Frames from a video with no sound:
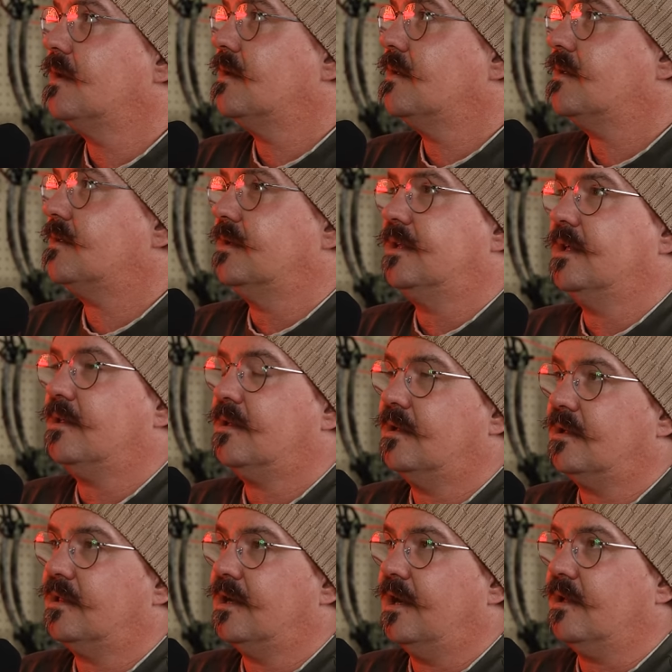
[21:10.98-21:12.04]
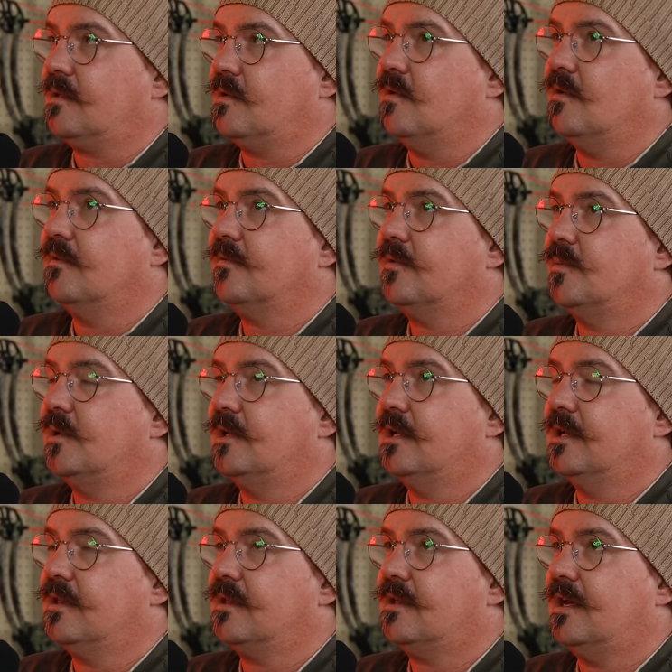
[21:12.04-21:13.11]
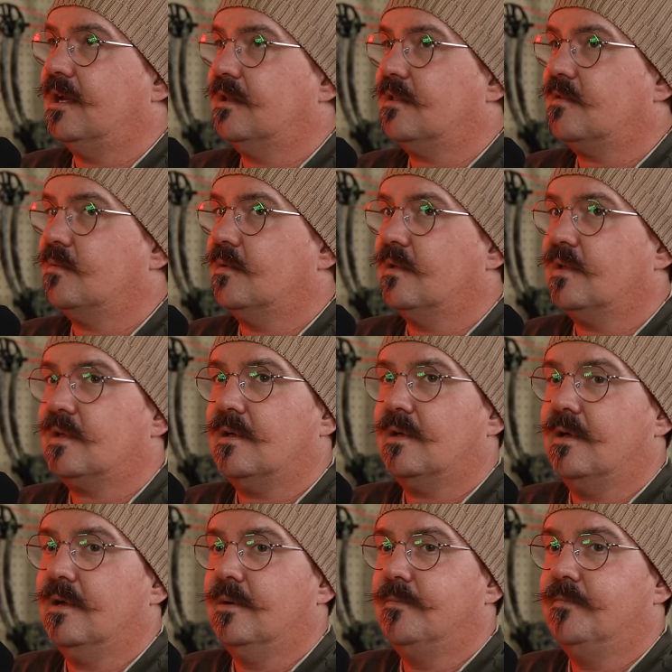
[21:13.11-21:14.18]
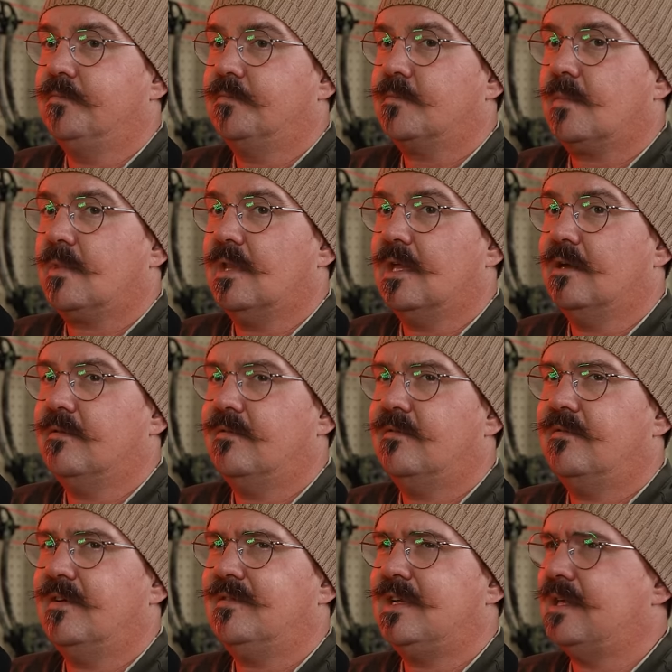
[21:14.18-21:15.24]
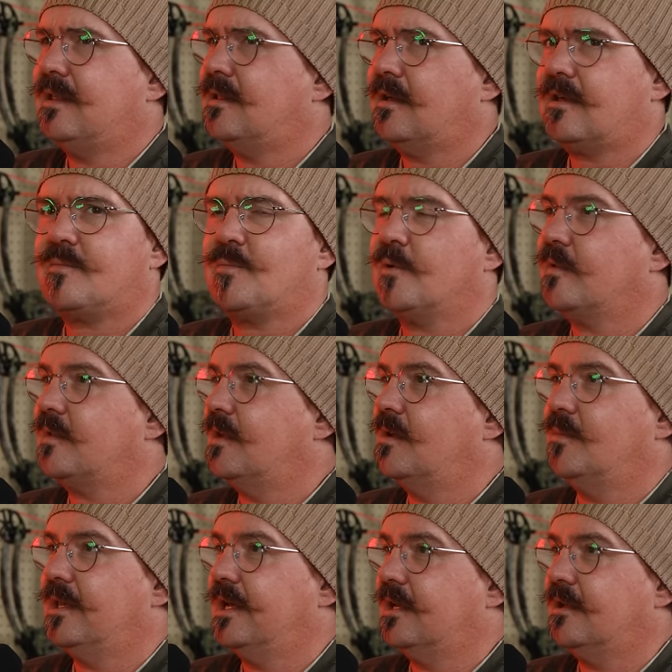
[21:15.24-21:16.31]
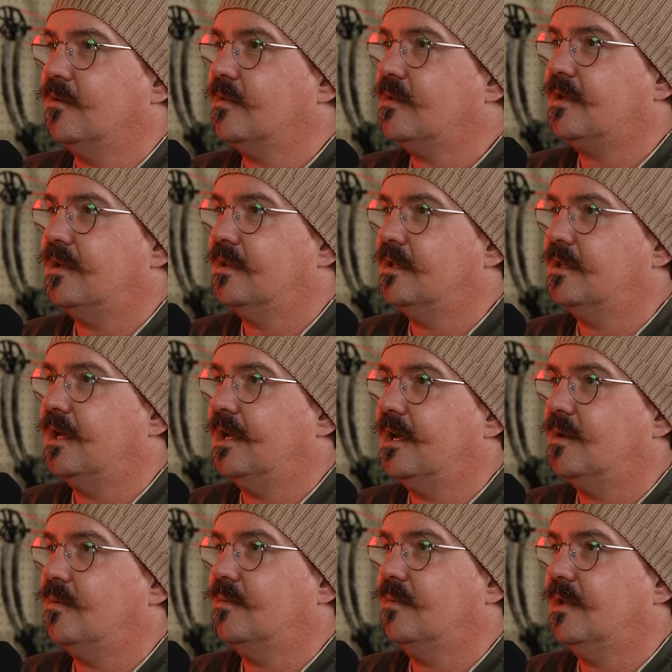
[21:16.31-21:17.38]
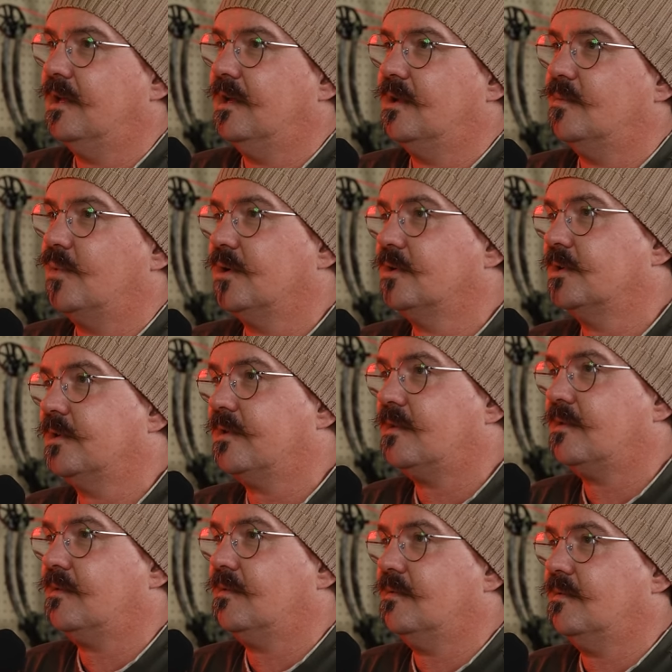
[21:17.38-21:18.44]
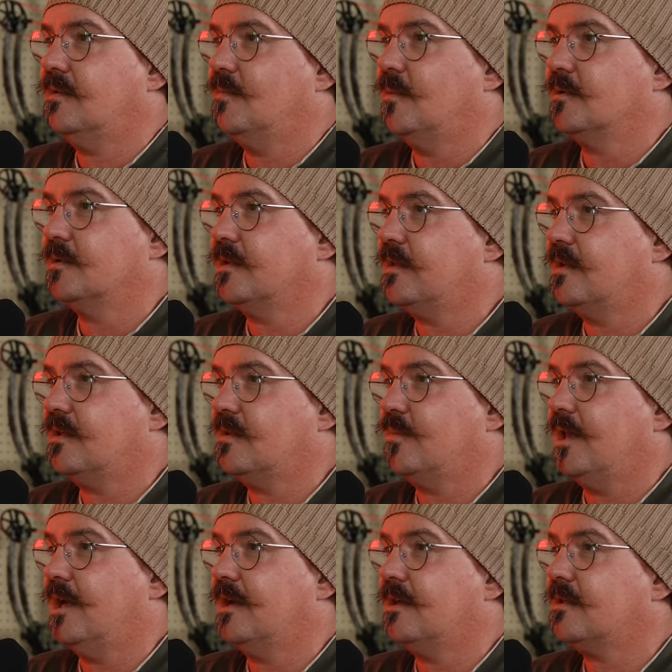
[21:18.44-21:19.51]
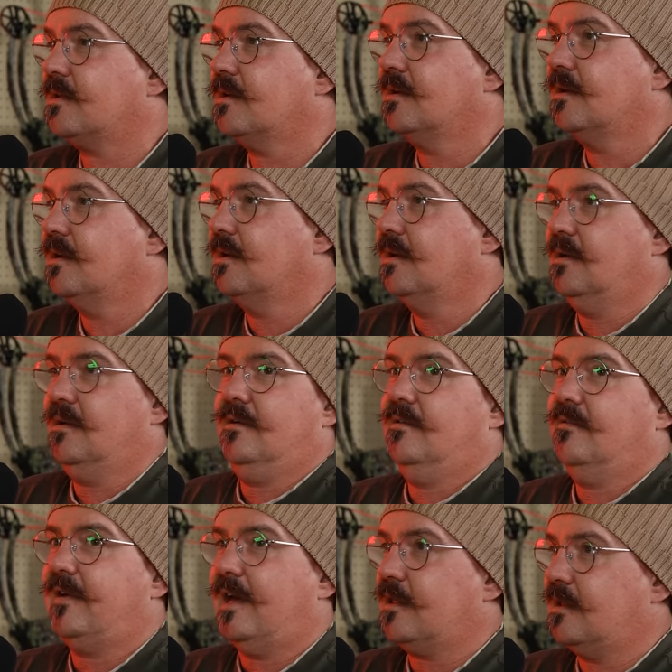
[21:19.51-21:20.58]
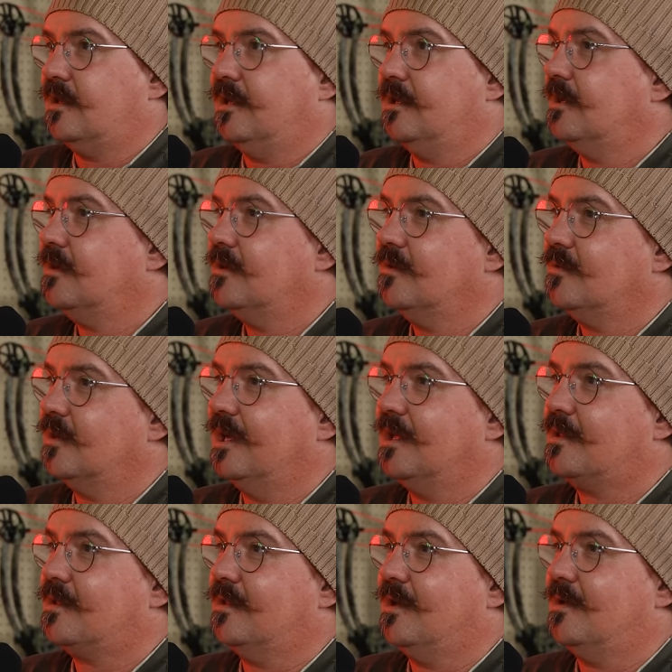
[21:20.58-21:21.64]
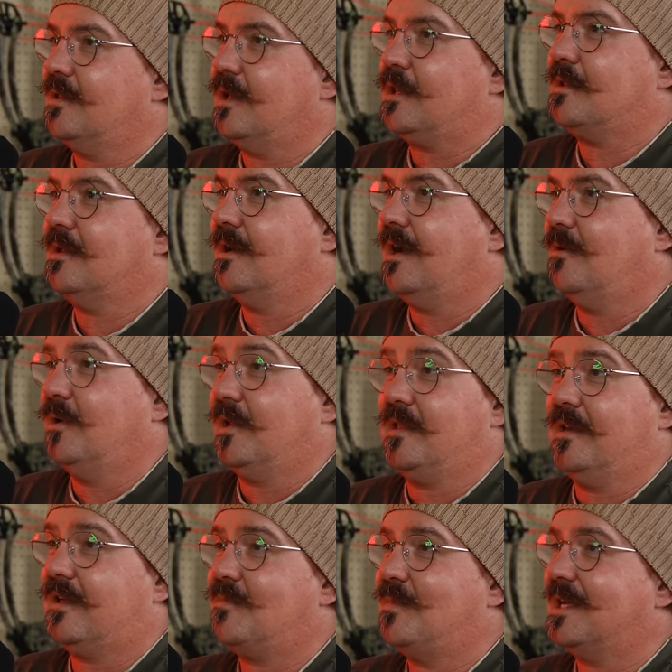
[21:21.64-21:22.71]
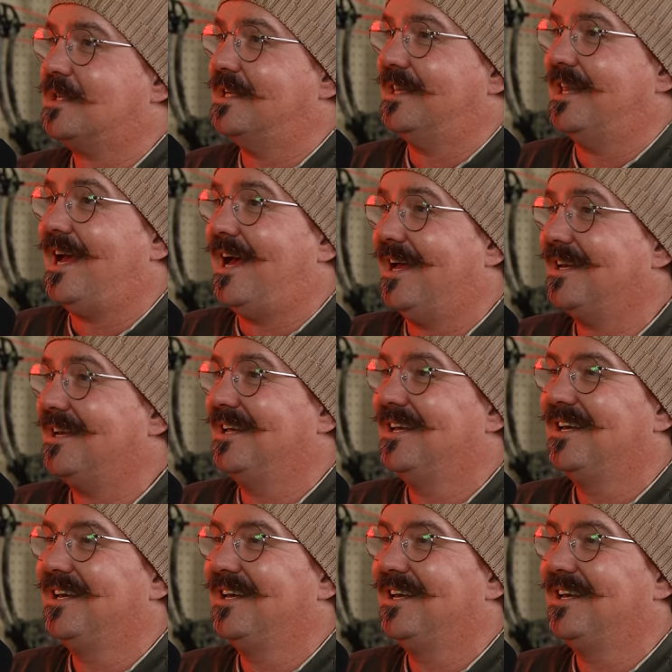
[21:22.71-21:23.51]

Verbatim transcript: statistic that I saw from the United States was um, that 56% of millennials said that they had they had purchased emergency supplies. Fascinating, right? Yeah. So that that's not I wasn't expecting that.